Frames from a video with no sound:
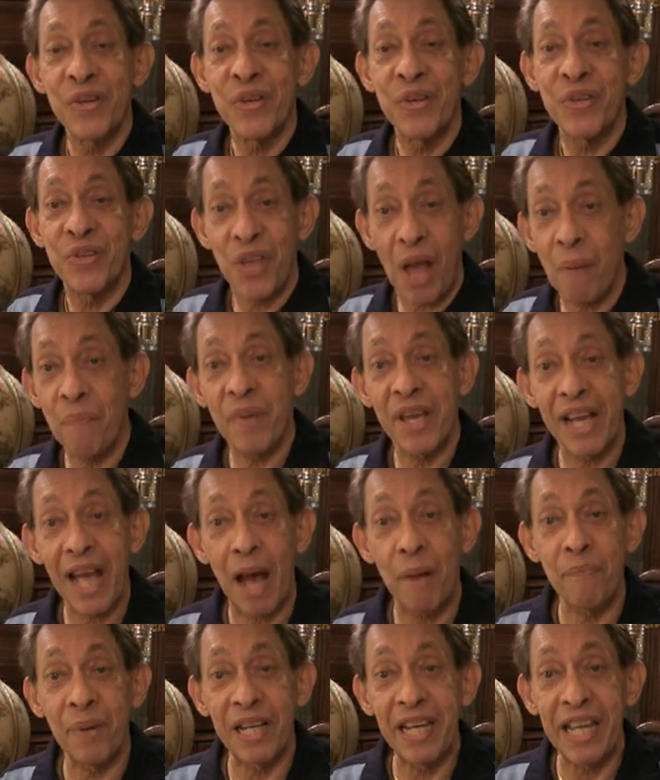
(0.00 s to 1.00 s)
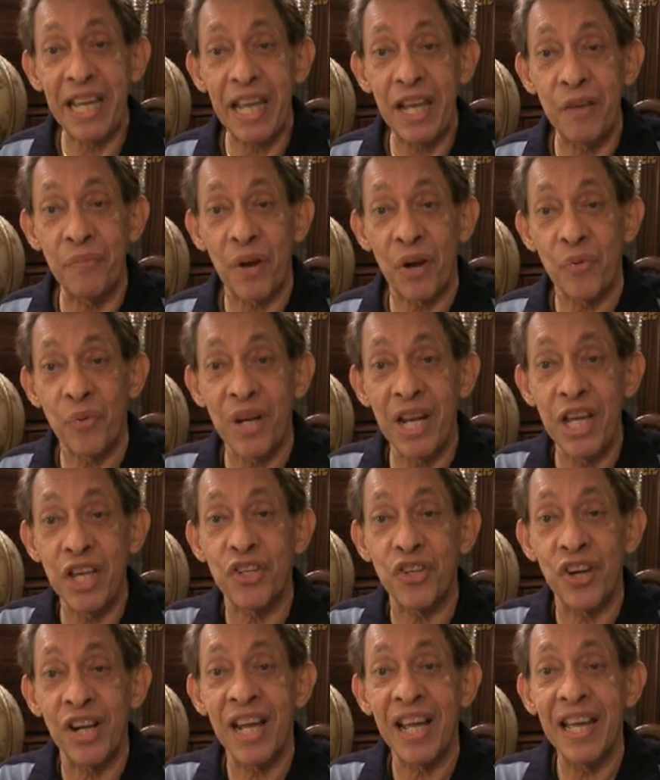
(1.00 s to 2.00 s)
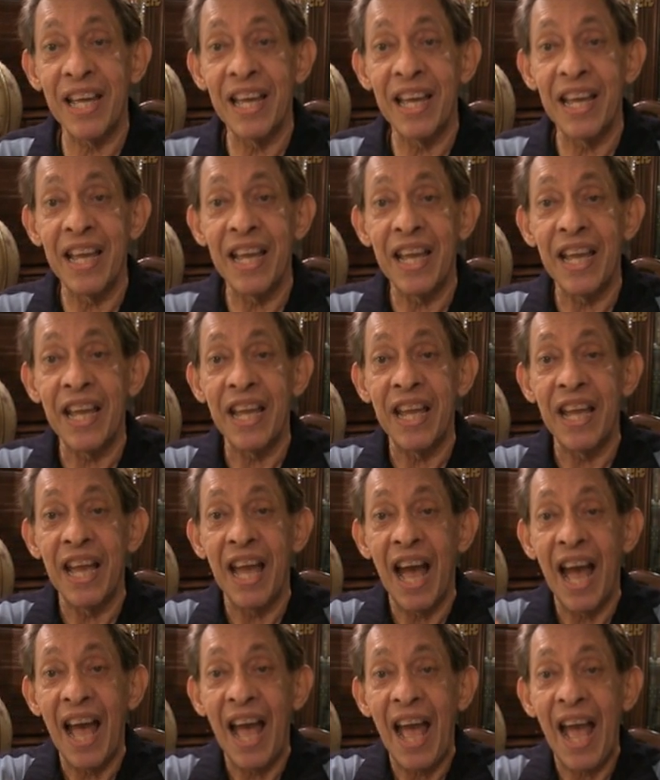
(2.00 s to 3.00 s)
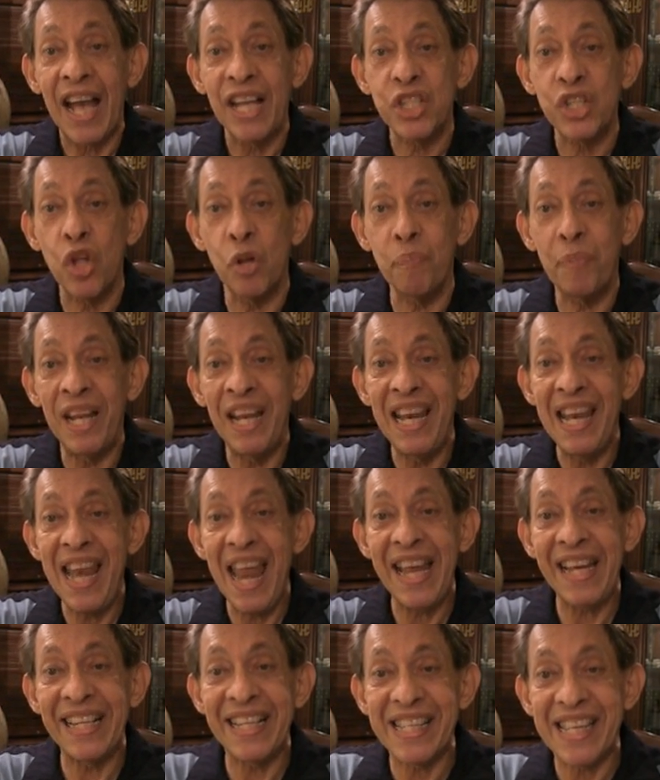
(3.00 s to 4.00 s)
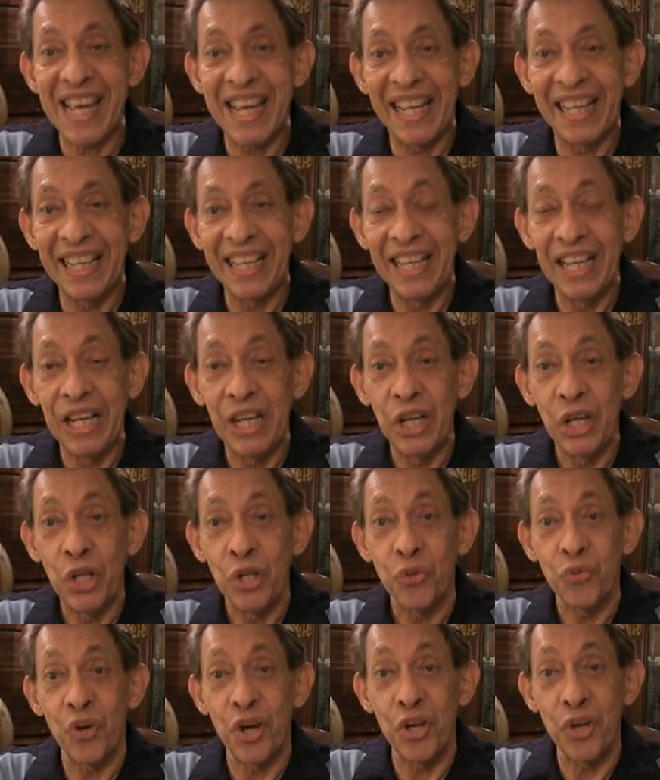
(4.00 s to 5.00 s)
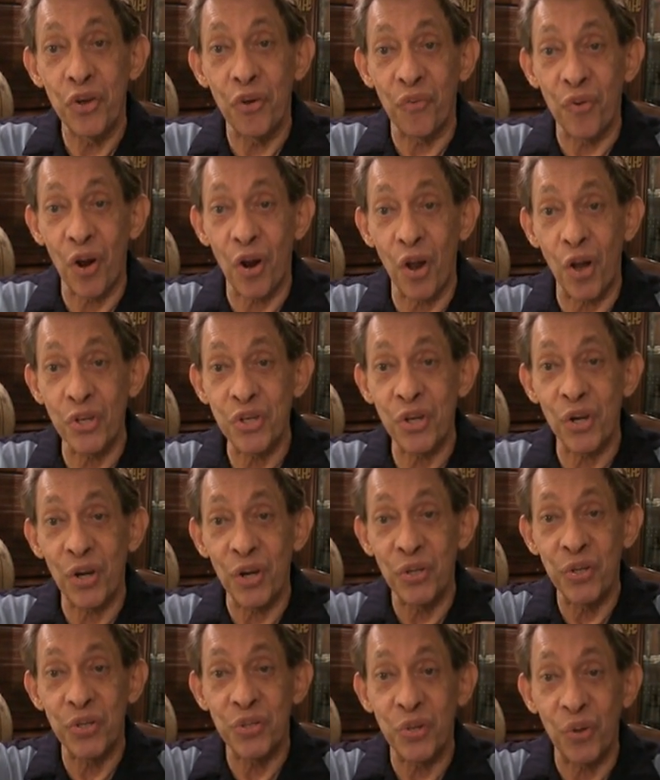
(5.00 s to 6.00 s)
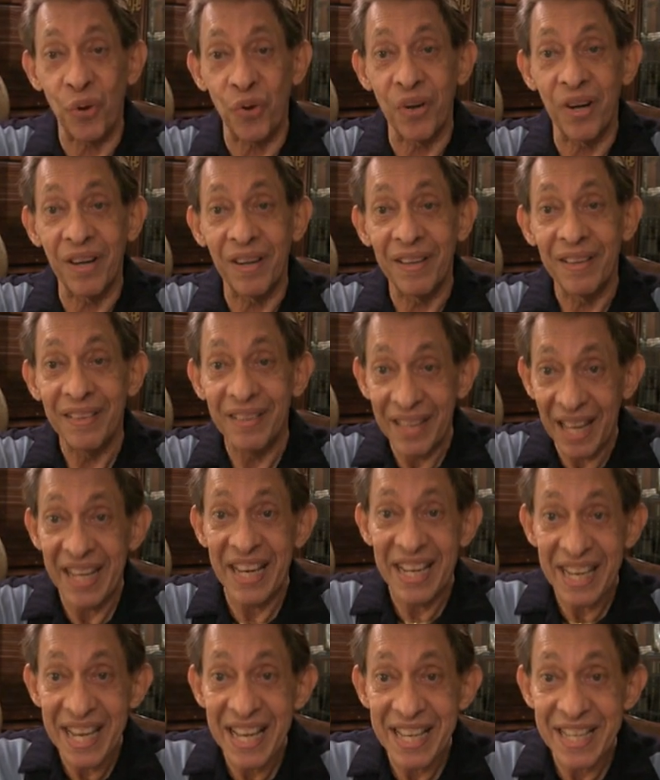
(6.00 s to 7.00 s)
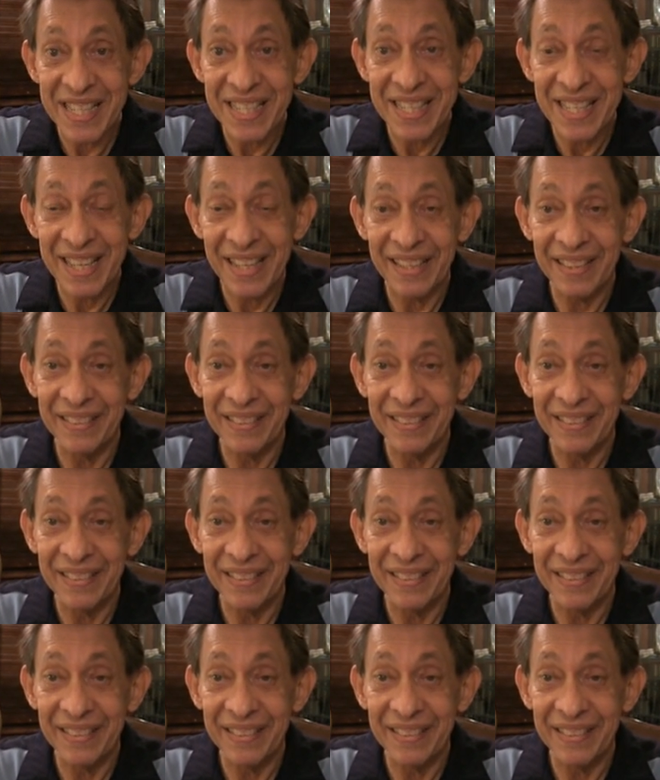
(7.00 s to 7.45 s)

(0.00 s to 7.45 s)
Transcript: some begat belief and religion has not been linked to a neurological disorder that it is.